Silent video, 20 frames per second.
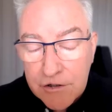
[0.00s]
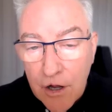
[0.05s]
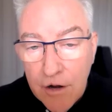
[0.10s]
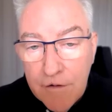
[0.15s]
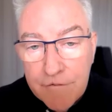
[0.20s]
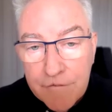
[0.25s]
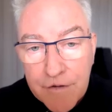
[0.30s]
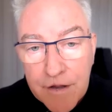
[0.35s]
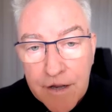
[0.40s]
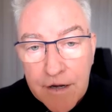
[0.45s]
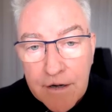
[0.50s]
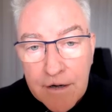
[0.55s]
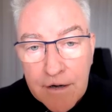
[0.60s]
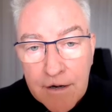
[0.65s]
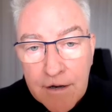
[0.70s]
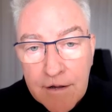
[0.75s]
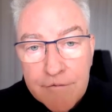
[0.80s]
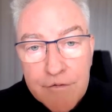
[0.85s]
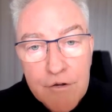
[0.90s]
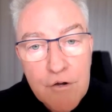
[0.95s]
don't fit,
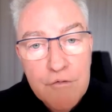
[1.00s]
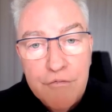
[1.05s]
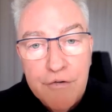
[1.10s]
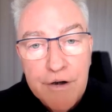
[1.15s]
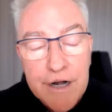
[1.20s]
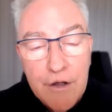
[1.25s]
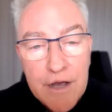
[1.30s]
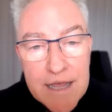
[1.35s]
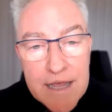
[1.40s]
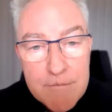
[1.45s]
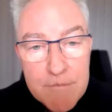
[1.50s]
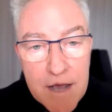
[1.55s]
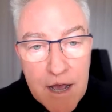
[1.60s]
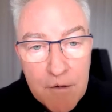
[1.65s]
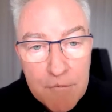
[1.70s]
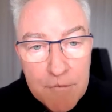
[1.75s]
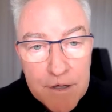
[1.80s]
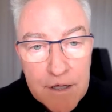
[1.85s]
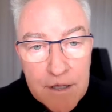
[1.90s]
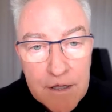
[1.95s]
feel free to
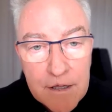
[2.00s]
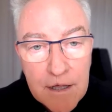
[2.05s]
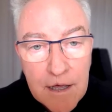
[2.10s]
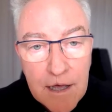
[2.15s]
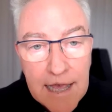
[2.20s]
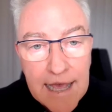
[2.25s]
email me